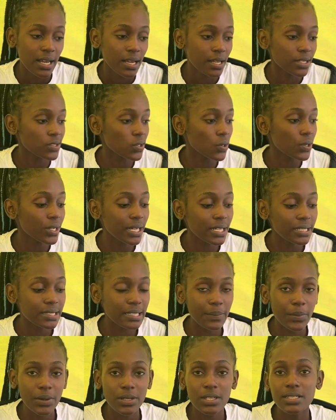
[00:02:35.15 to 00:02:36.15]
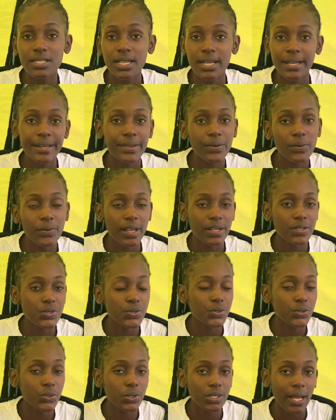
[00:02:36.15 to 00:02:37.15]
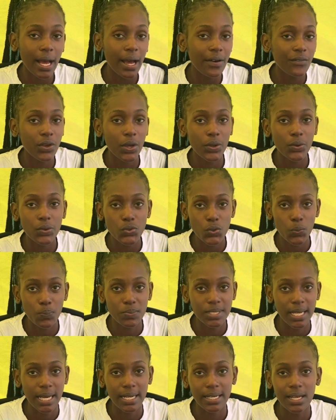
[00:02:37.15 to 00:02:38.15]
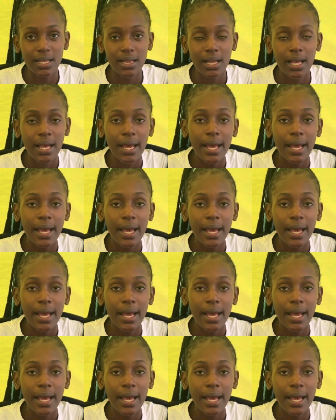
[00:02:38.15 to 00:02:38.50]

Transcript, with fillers: it's only somebody telling you that you should have your youtube channel